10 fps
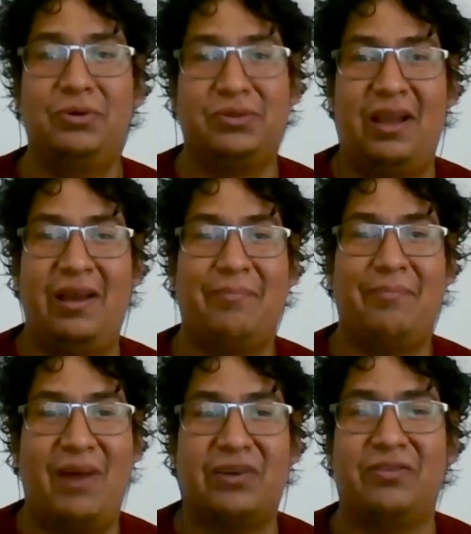like
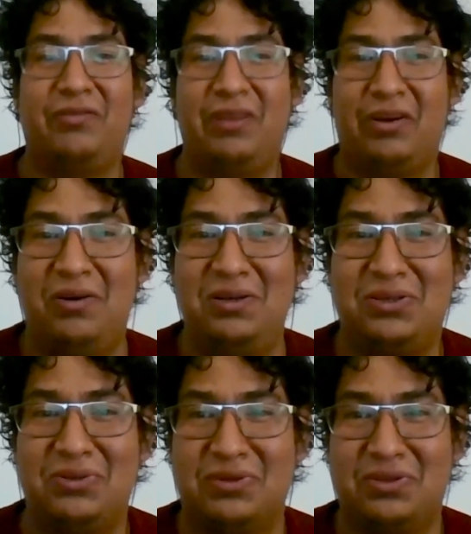part of the
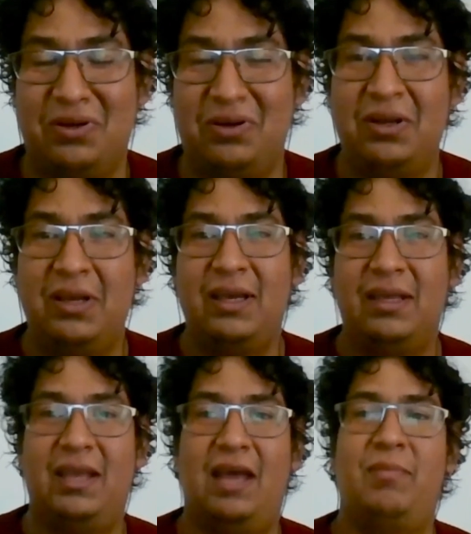culture, so
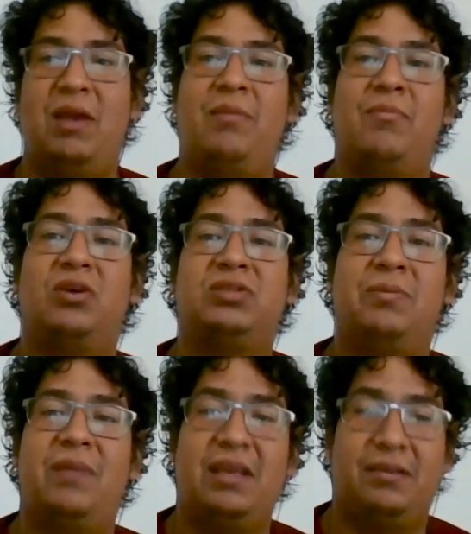that maybe
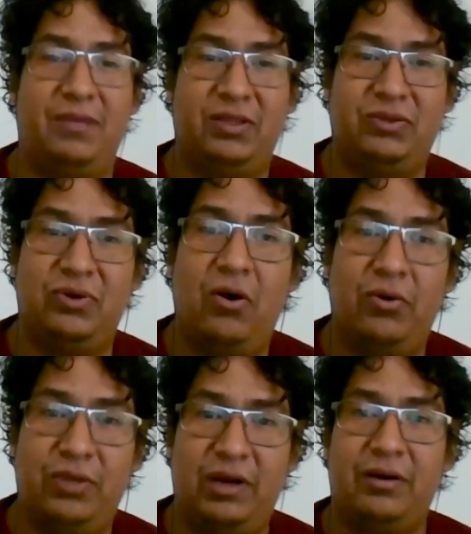motivate me to
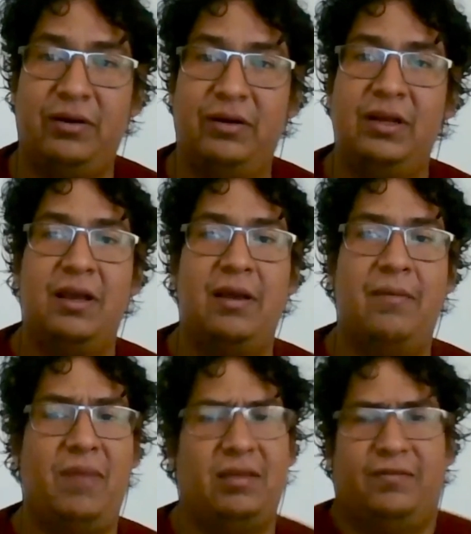go there.
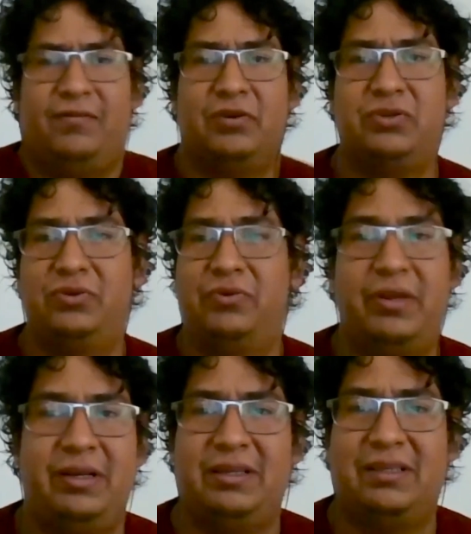But for sure,
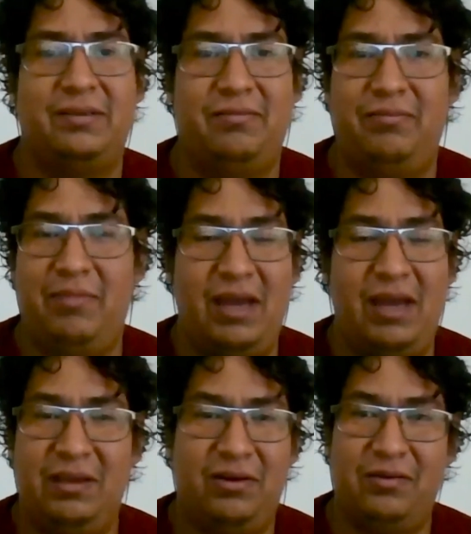there's
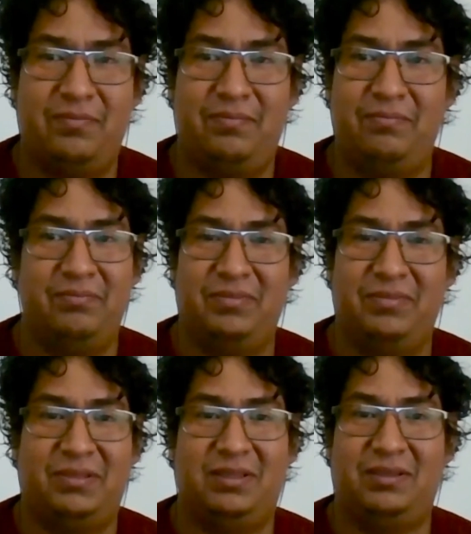many other
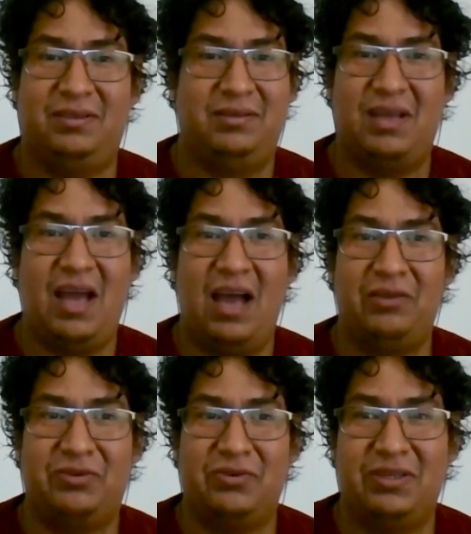
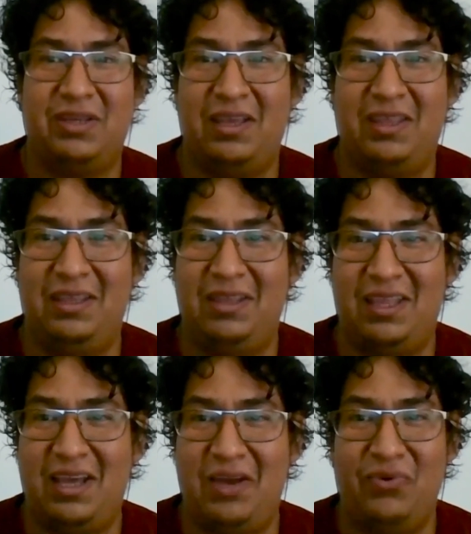countries I think that
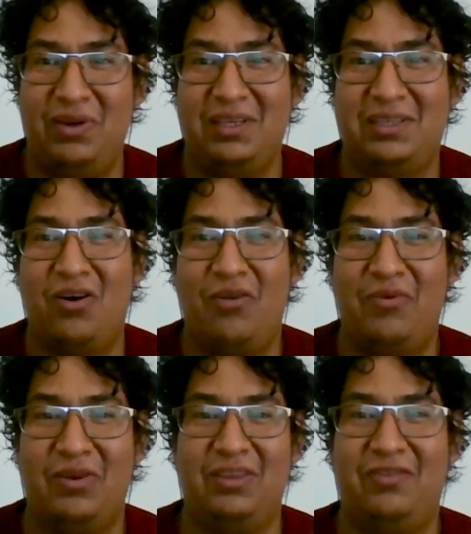I will
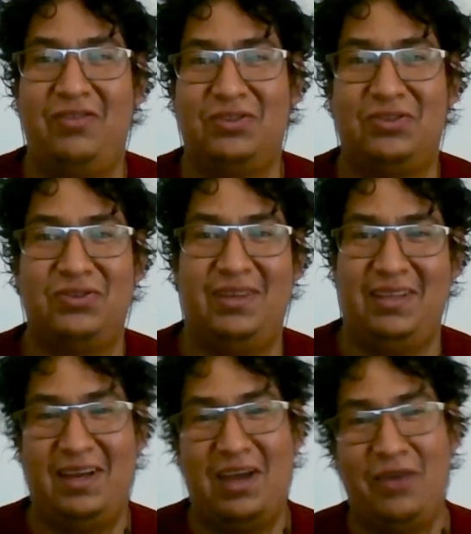discover in the future, and
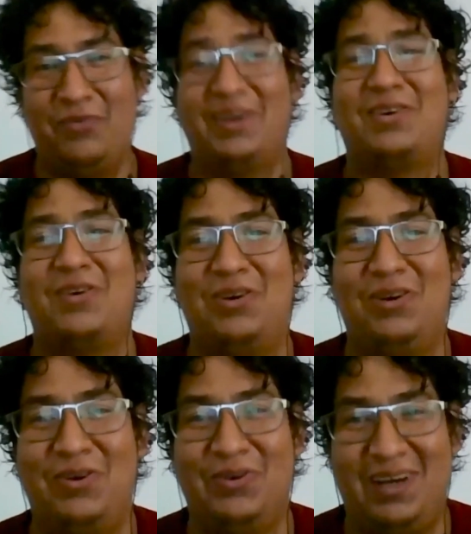then I will call
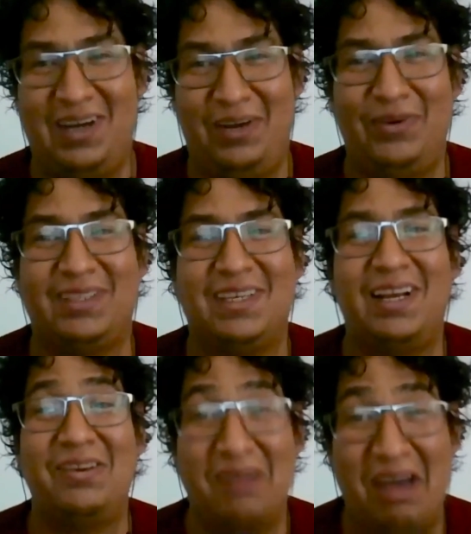you and I will tell
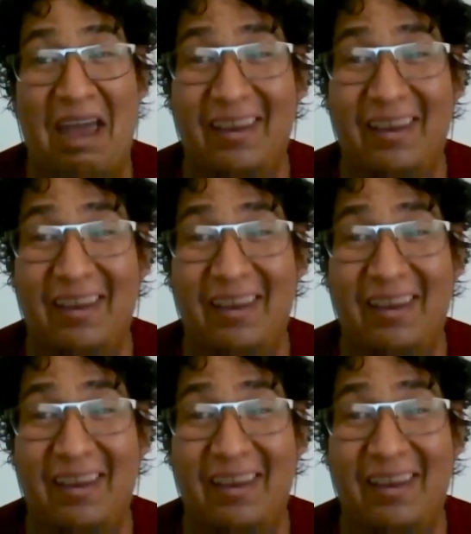you, hey,